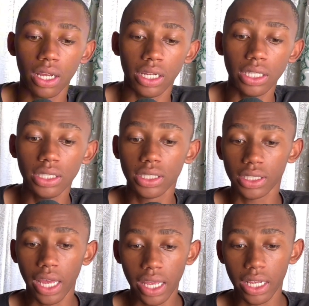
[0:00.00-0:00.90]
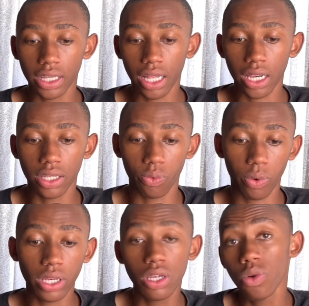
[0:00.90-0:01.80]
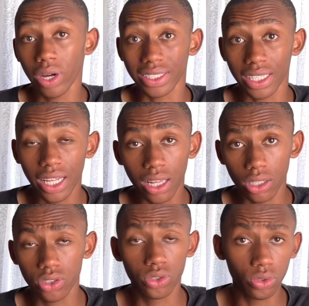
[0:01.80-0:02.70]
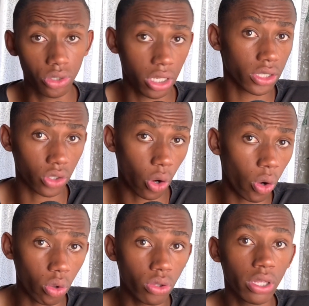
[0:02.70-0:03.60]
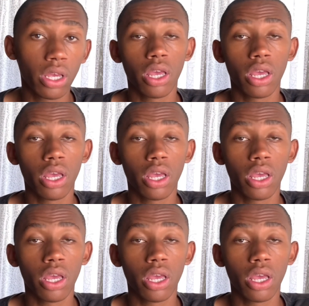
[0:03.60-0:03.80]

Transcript: He's saying that when he was little, 2 years old,